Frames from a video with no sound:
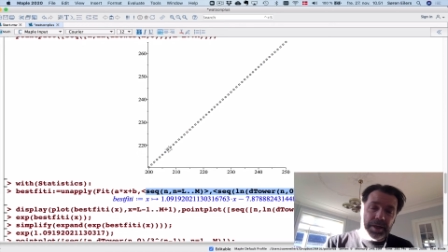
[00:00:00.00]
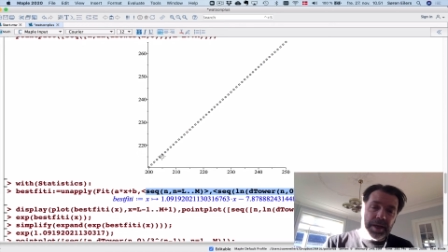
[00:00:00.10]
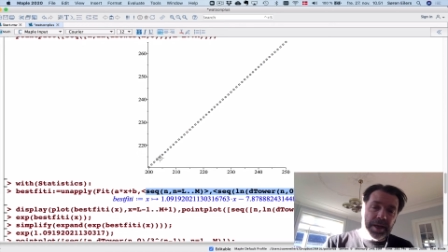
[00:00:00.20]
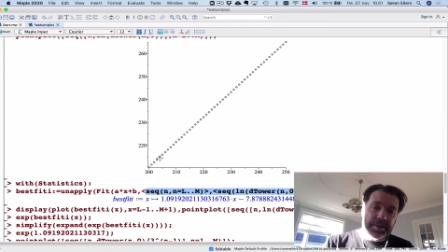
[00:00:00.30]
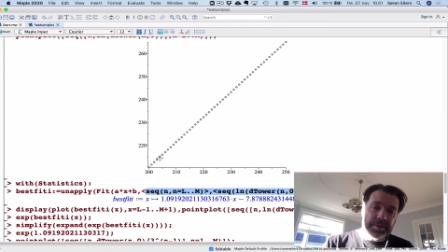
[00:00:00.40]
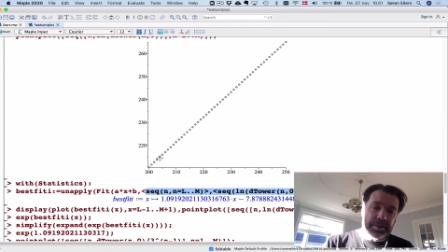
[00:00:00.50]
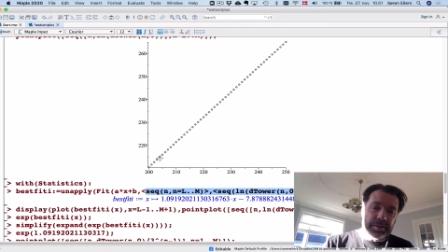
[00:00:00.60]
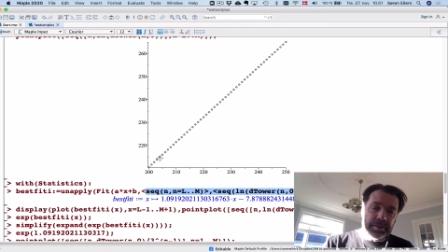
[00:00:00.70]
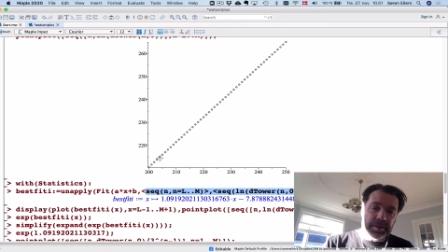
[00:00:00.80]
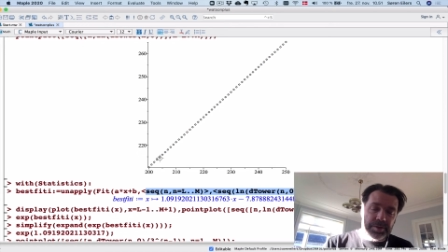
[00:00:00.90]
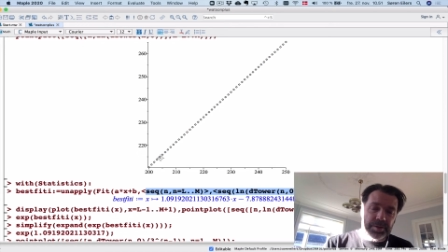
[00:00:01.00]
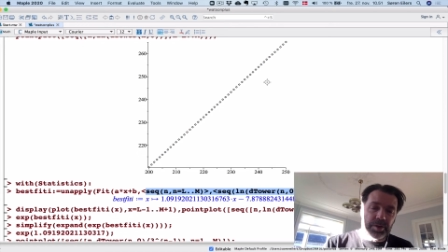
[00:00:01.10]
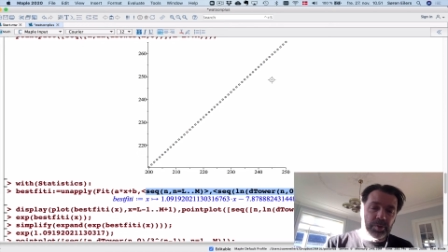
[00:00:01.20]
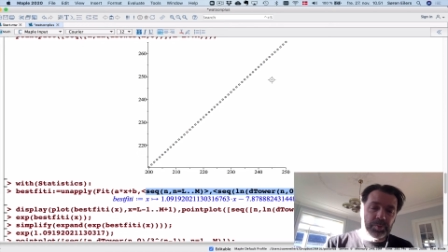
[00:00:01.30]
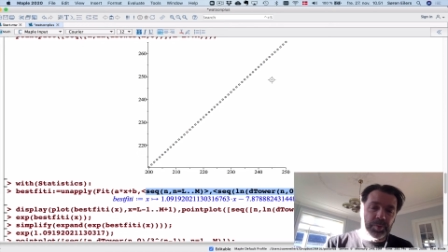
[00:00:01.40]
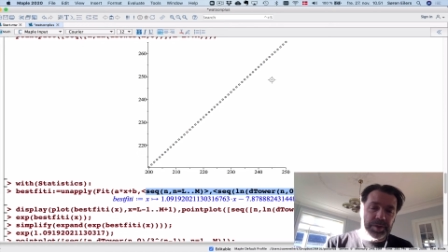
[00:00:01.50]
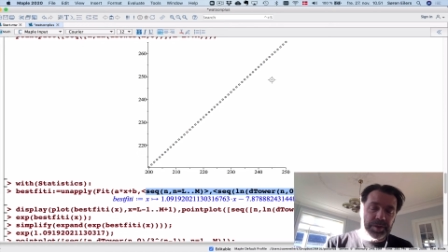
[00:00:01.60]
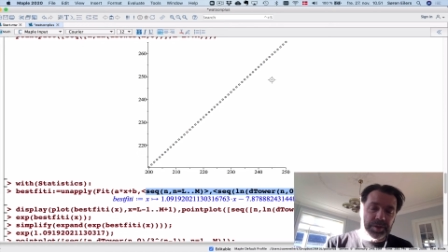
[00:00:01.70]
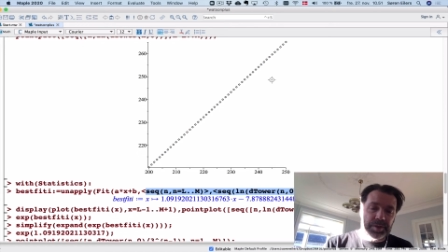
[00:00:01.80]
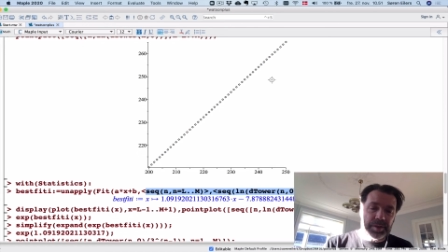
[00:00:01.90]
has a, a, slope
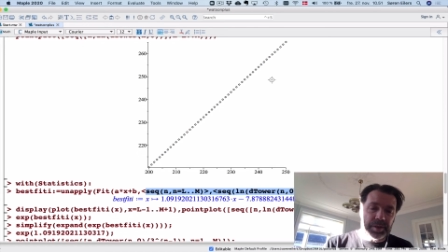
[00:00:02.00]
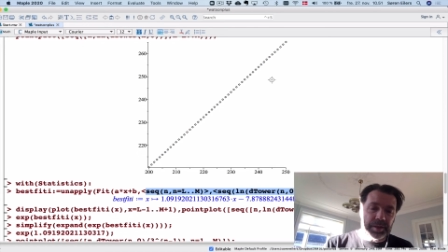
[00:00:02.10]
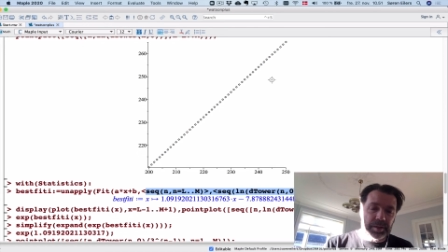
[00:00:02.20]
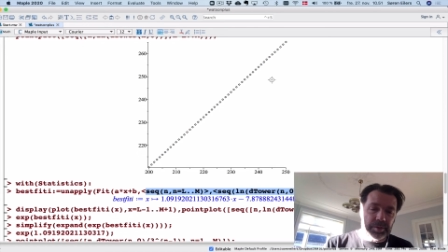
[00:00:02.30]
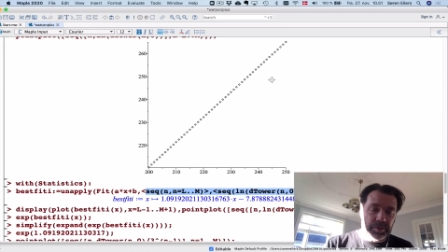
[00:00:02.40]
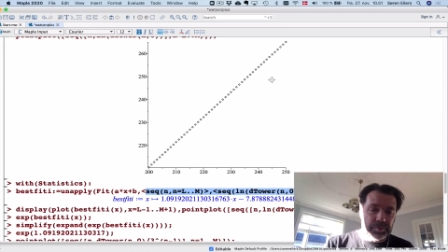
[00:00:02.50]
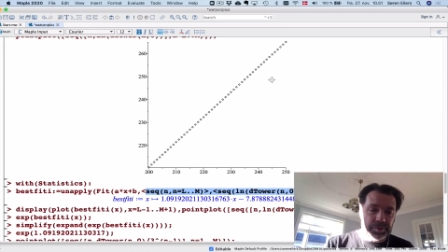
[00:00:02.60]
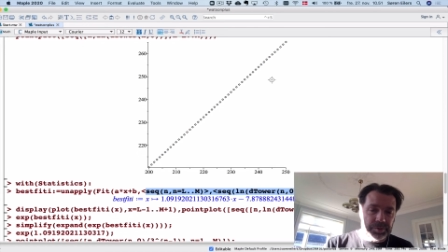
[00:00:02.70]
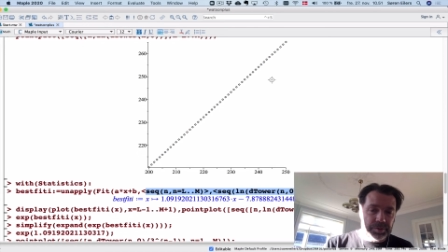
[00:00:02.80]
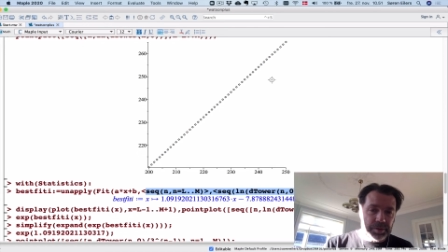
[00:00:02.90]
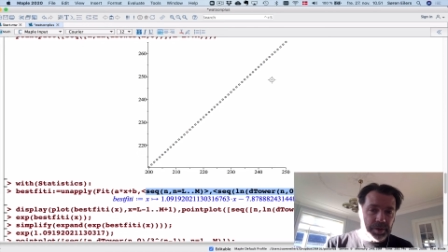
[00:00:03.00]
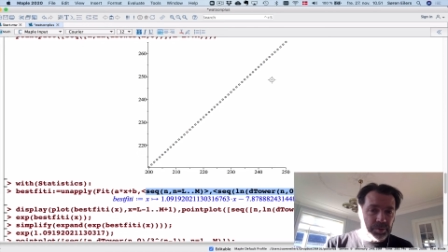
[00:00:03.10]
which is a little over uh,